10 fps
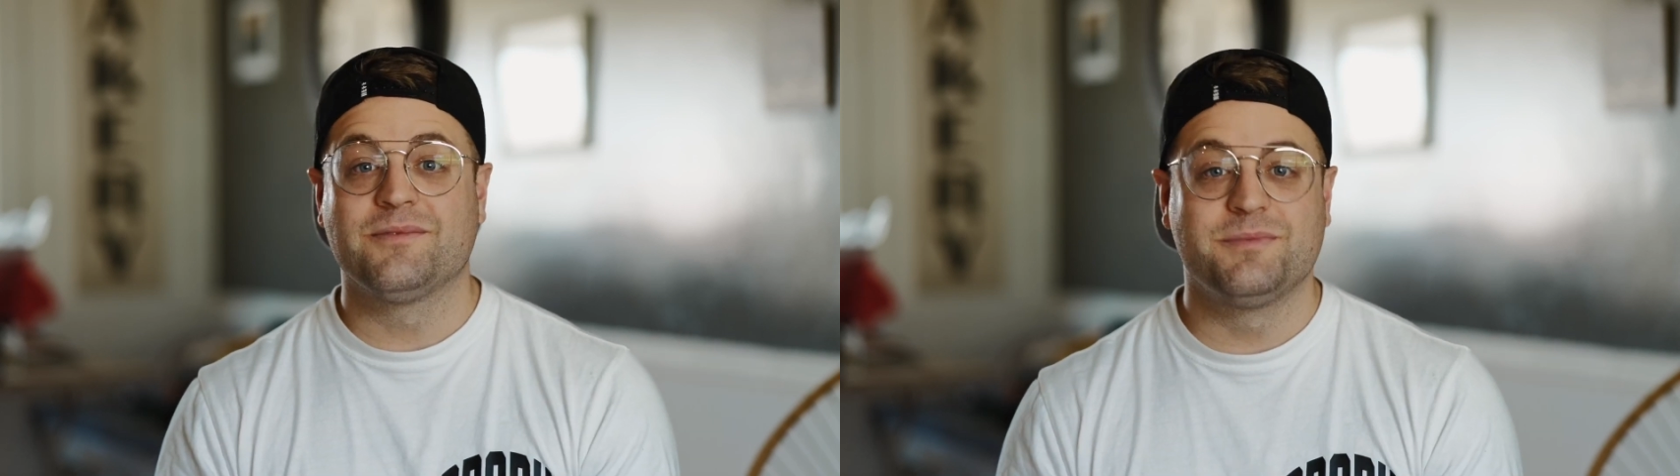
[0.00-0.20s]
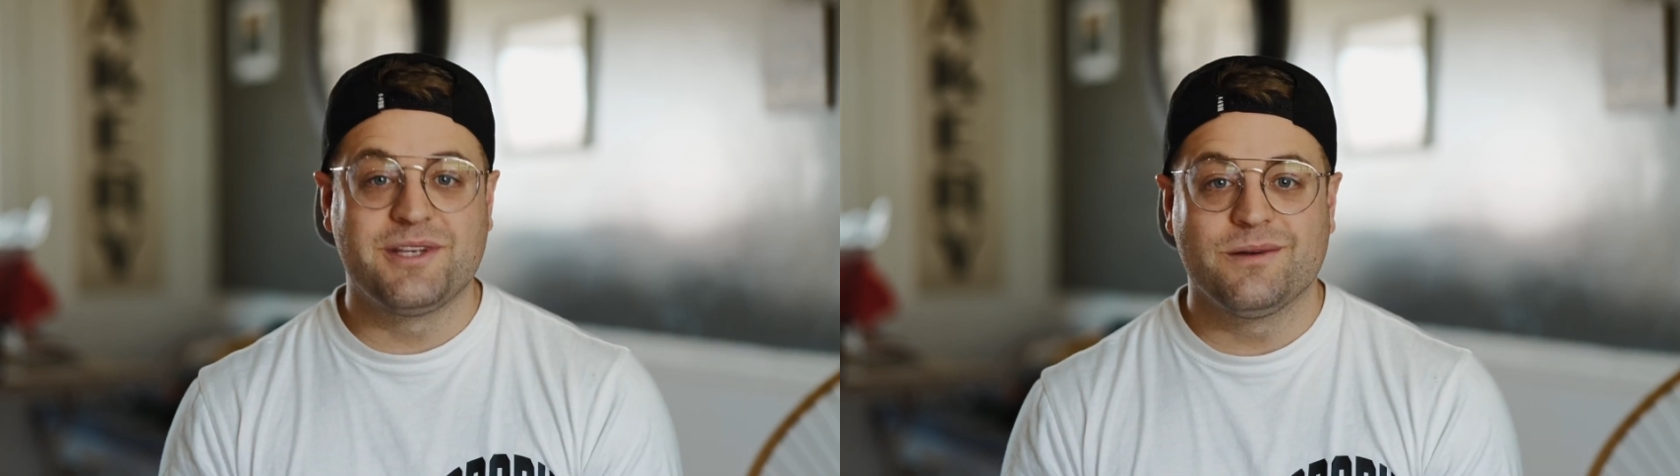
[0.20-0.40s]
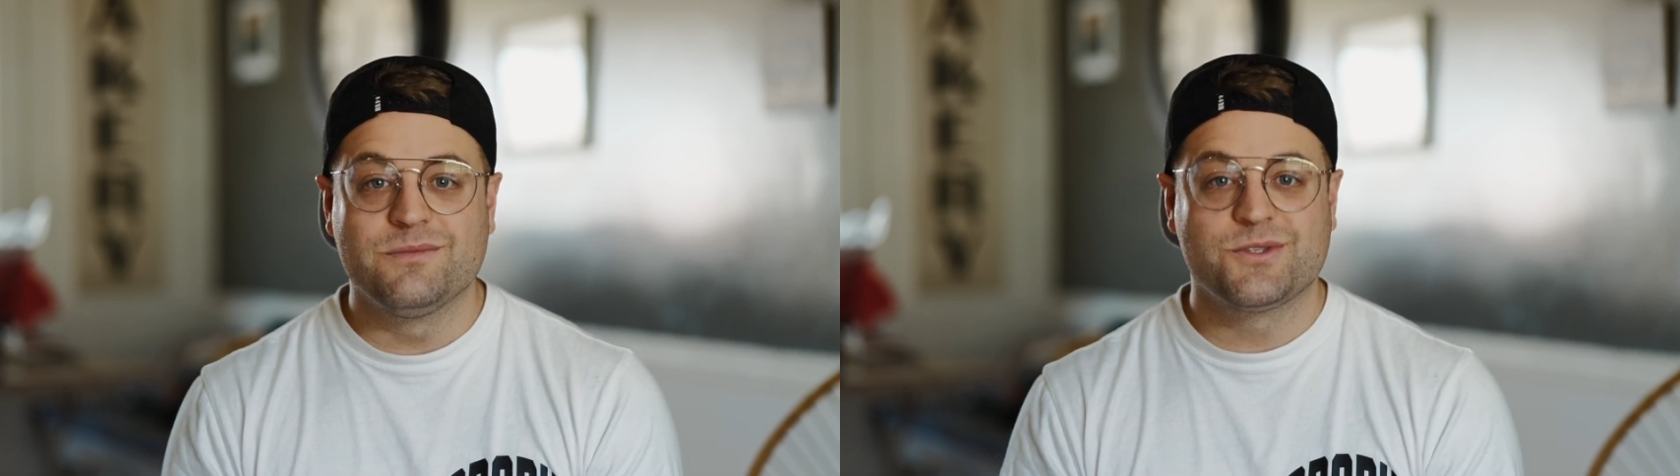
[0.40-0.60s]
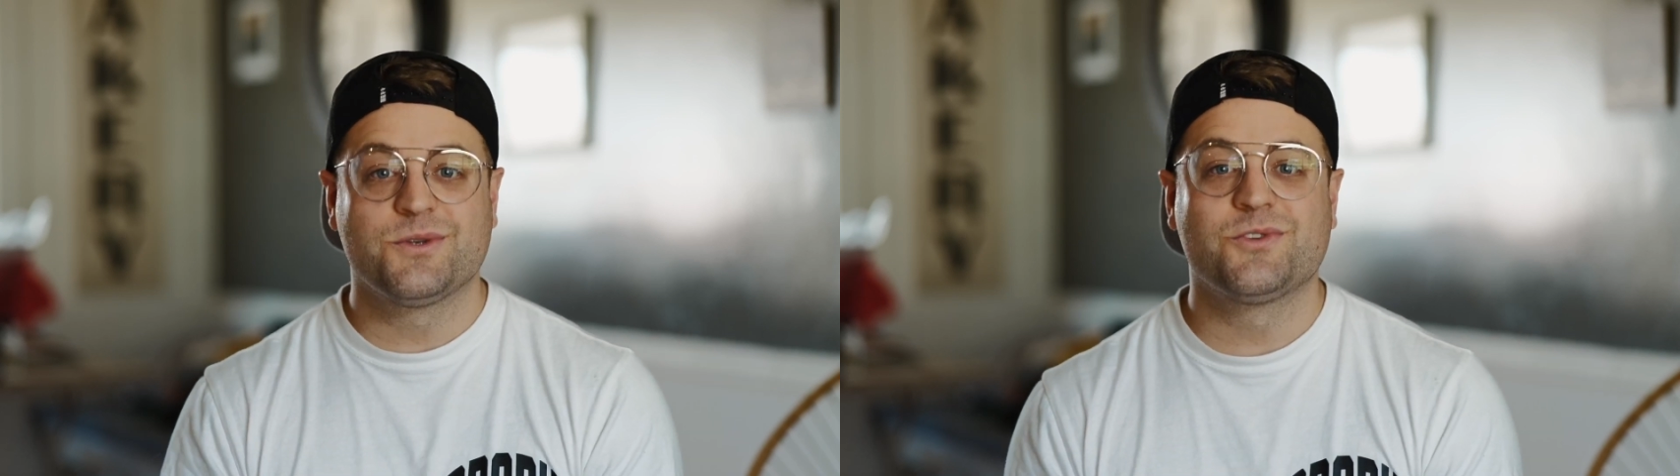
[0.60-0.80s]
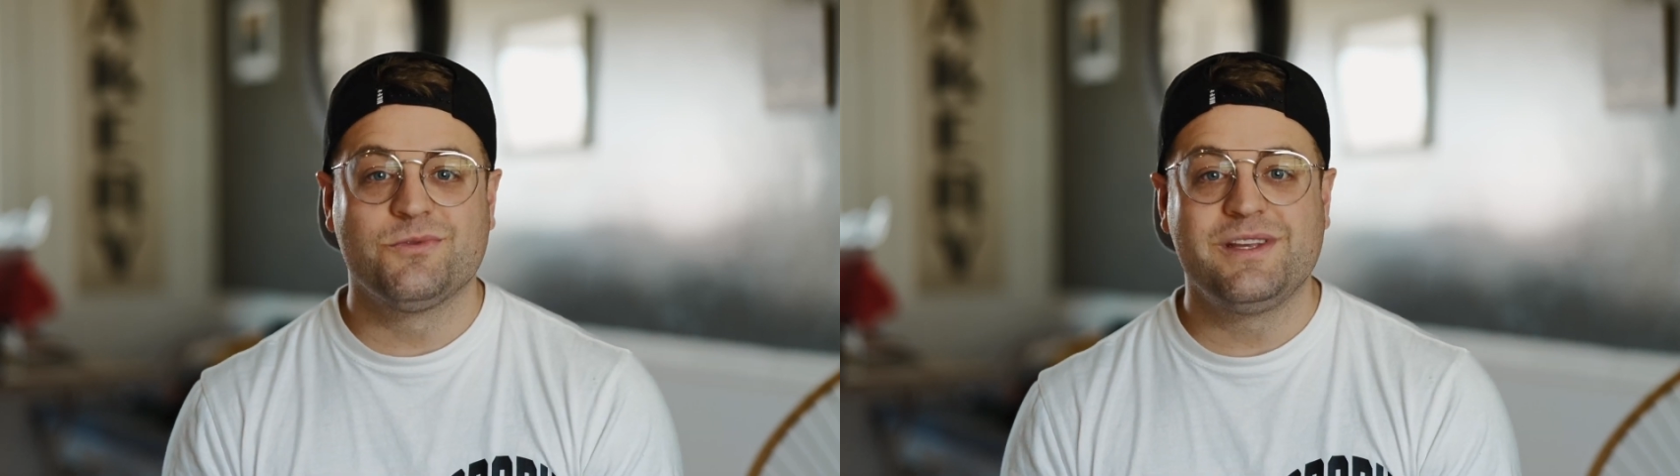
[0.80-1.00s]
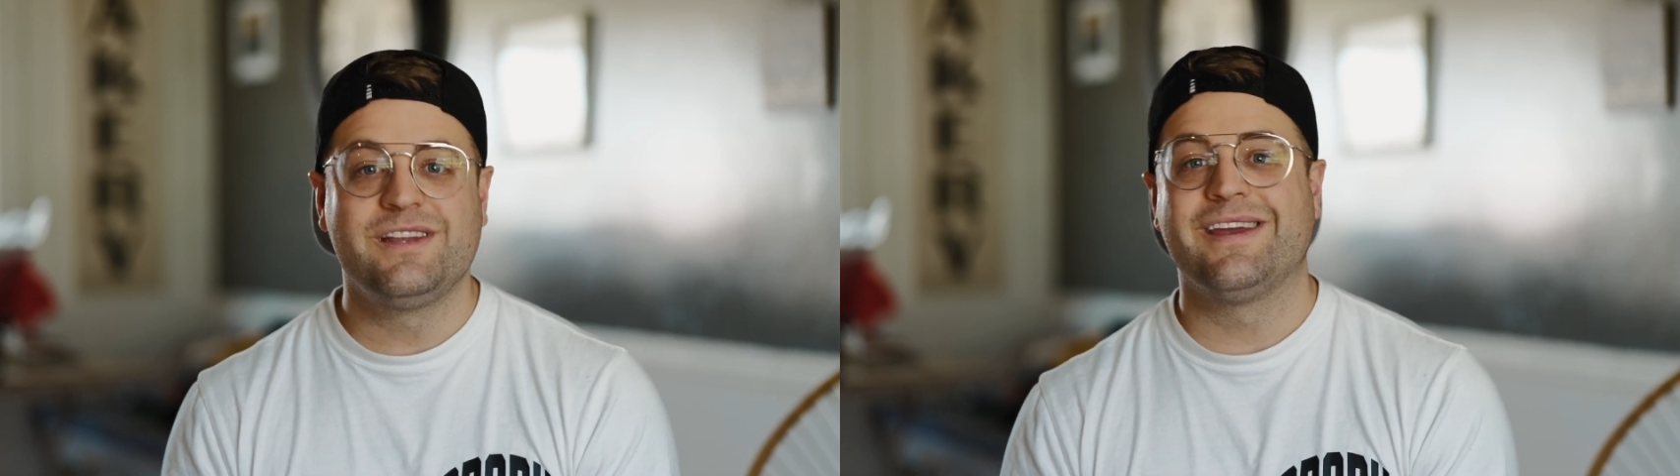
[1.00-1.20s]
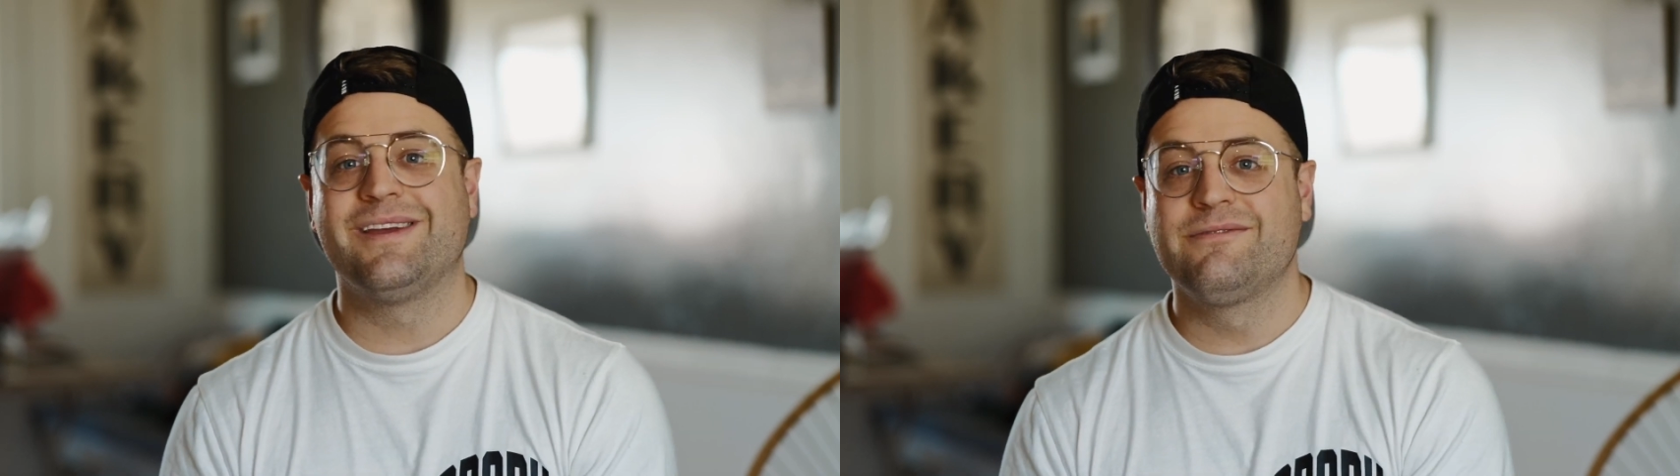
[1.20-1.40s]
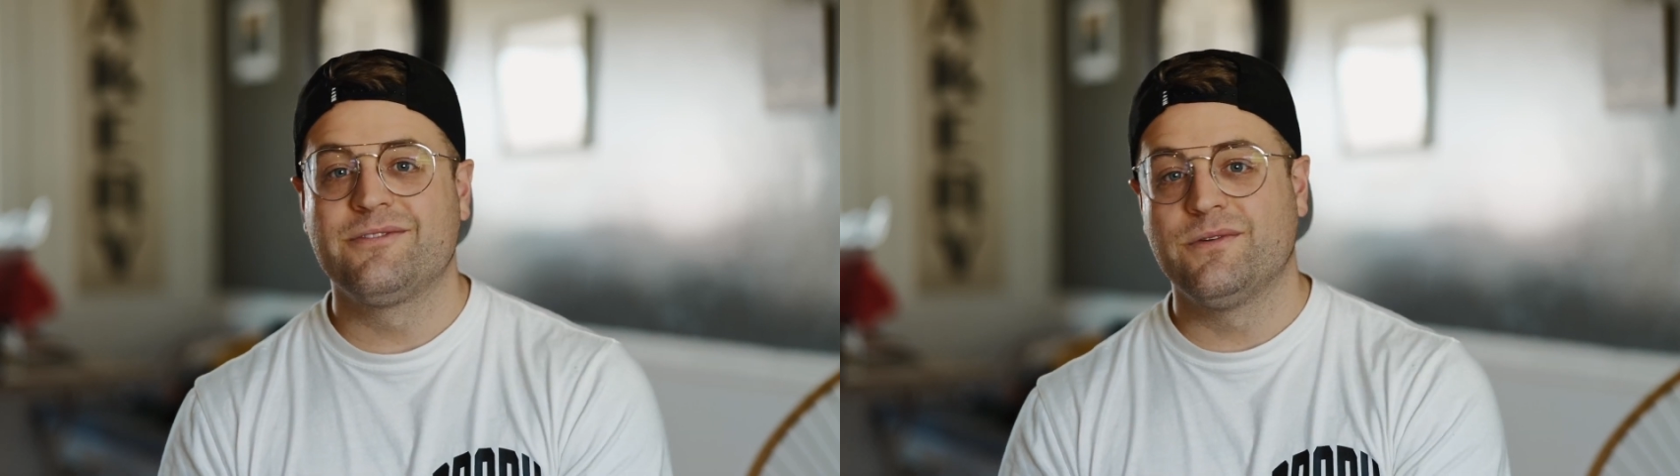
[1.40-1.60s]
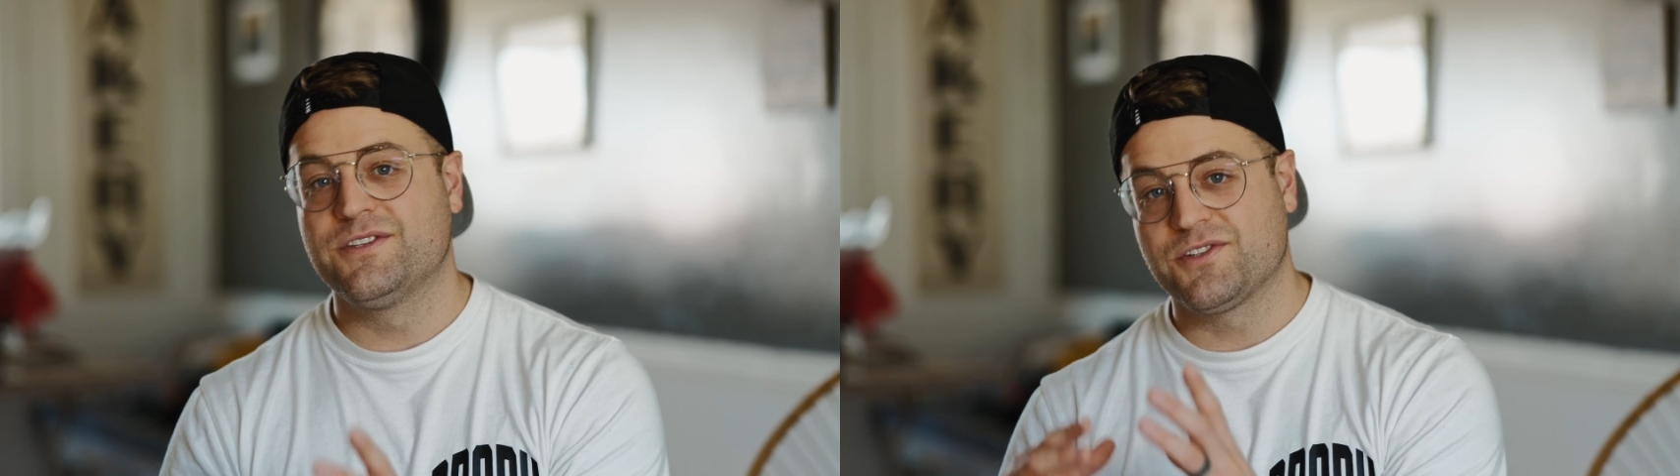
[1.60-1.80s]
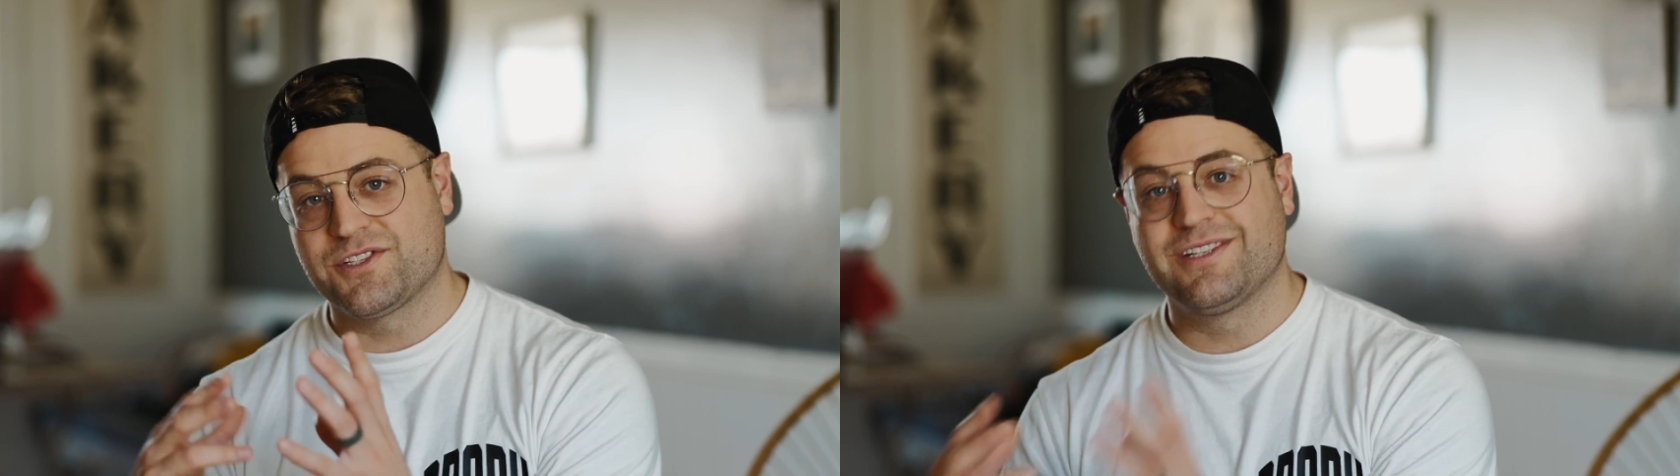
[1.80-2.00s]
to become social media influencers